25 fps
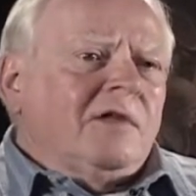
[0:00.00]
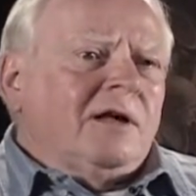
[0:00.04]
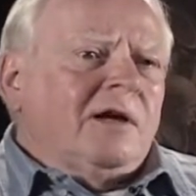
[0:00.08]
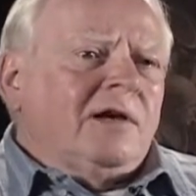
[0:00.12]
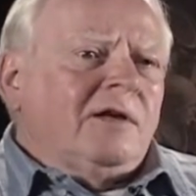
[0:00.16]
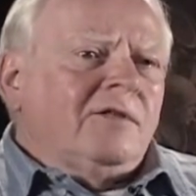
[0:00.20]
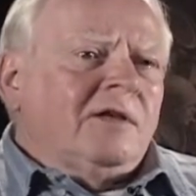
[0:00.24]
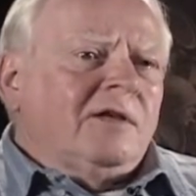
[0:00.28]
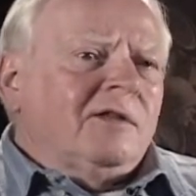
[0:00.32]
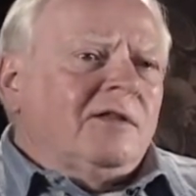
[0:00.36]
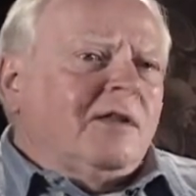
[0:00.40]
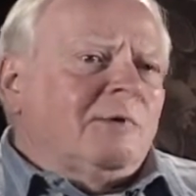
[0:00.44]

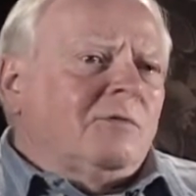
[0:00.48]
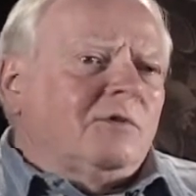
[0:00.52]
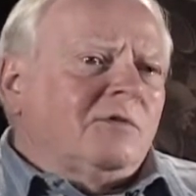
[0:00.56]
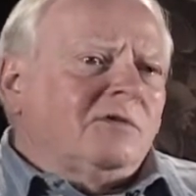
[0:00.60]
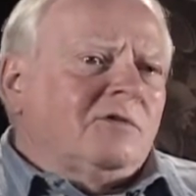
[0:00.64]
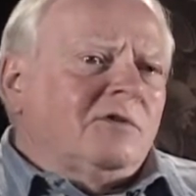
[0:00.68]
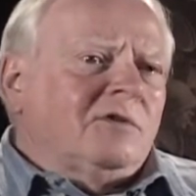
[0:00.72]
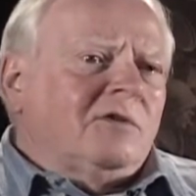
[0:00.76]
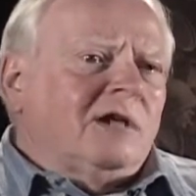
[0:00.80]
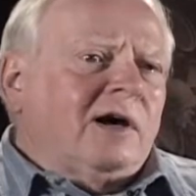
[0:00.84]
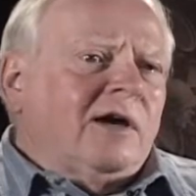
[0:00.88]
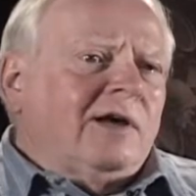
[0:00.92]
I think that was
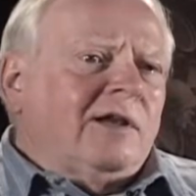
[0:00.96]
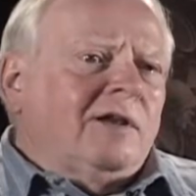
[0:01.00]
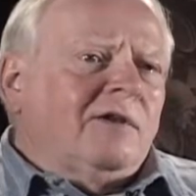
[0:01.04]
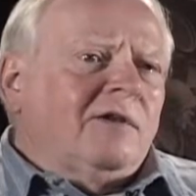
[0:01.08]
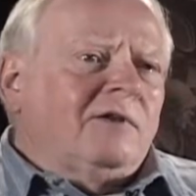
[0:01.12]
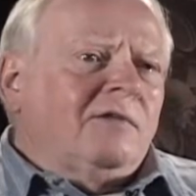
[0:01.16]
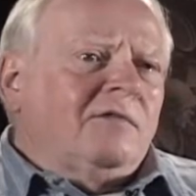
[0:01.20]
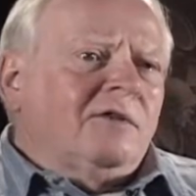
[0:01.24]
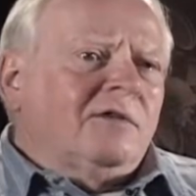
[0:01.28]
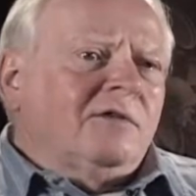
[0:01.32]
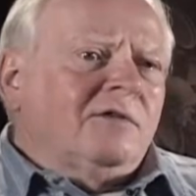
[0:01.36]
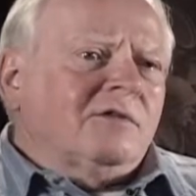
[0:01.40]
the title
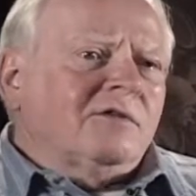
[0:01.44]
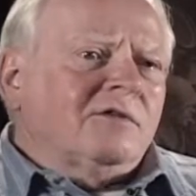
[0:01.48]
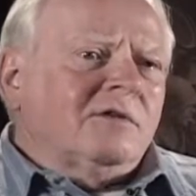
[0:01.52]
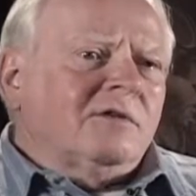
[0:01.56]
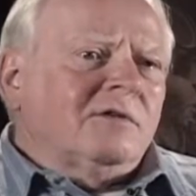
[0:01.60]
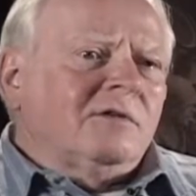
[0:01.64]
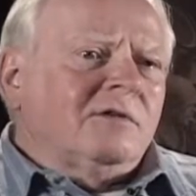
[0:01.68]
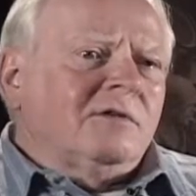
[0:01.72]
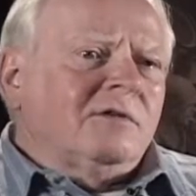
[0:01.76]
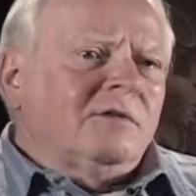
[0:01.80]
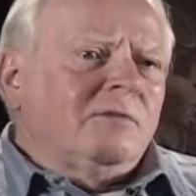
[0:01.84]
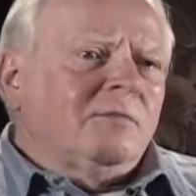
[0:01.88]
of this
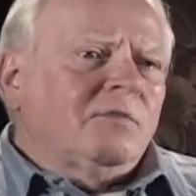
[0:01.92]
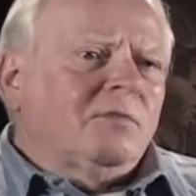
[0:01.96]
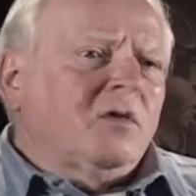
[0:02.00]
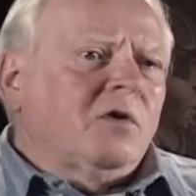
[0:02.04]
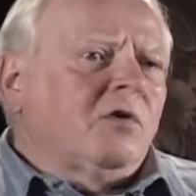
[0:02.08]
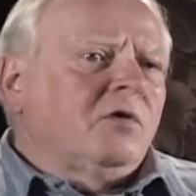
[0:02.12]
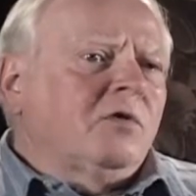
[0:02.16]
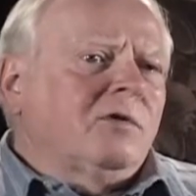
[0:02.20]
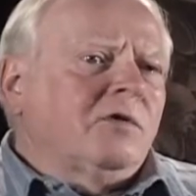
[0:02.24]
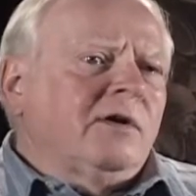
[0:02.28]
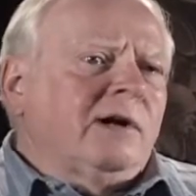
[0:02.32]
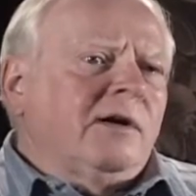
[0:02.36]

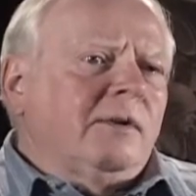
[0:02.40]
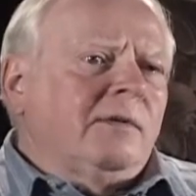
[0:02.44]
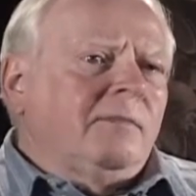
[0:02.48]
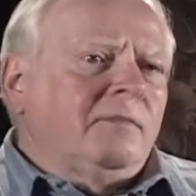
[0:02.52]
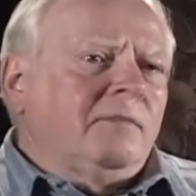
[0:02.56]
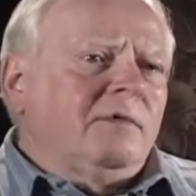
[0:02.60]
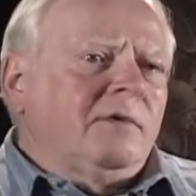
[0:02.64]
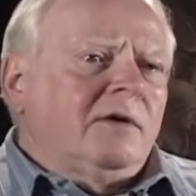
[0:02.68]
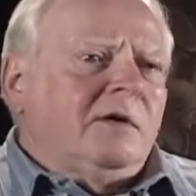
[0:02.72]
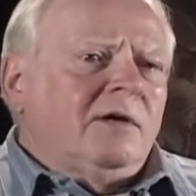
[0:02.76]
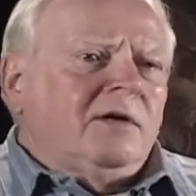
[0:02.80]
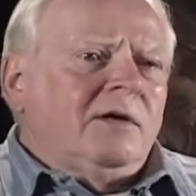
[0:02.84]
program.
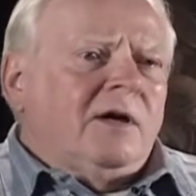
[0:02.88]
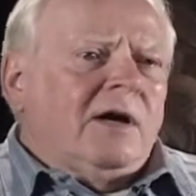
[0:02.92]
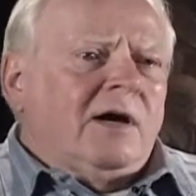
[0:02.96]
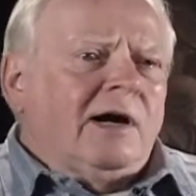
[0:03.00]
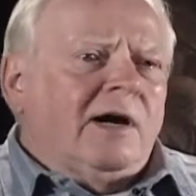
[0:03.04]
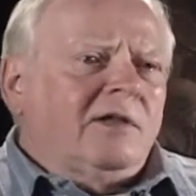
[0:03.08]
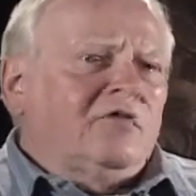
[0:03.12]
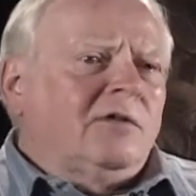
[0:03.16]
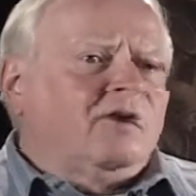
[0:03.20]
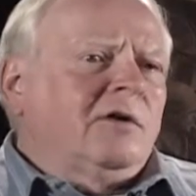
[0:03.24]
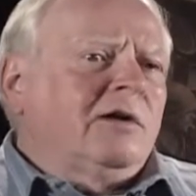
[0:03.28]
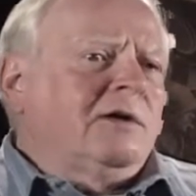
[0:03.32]

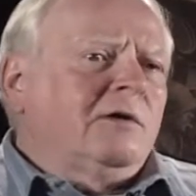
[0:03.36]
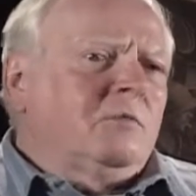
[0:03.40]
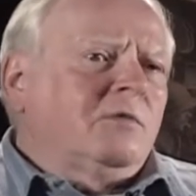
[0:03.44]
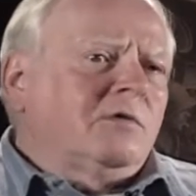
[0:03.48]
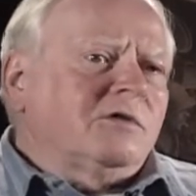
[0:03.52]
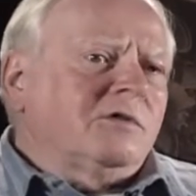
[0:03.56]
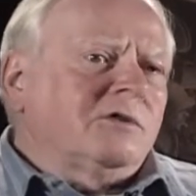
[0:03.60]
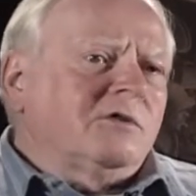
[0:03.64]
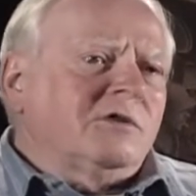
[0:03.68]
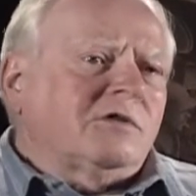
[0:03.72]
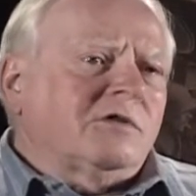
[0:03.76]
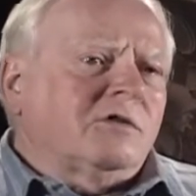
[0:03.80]
I thought it
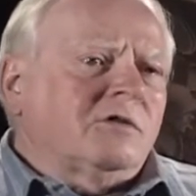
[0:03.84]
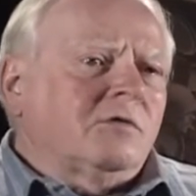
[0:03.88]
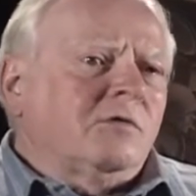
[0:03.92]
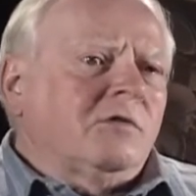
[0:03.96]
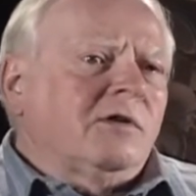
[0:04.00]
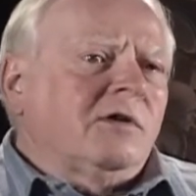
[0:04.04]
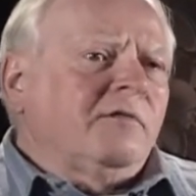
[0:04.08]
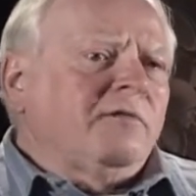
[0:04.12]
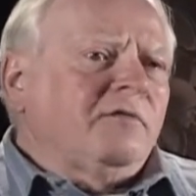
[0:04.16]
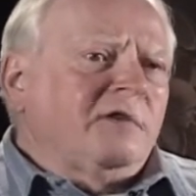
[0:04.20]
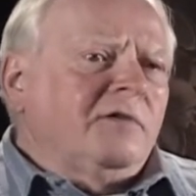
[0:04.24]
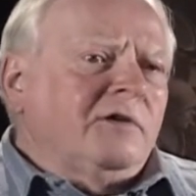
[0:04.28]
was just
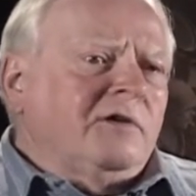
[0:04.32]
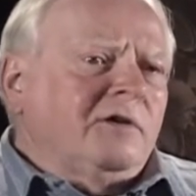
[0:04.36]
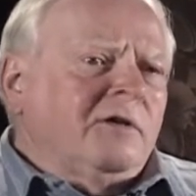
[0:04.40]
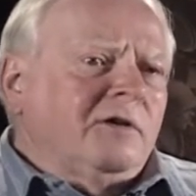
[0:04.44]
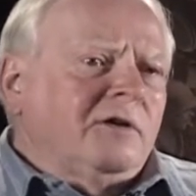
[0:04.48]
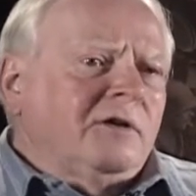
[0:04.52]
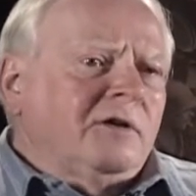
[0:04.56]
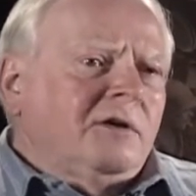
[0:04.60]
terrific.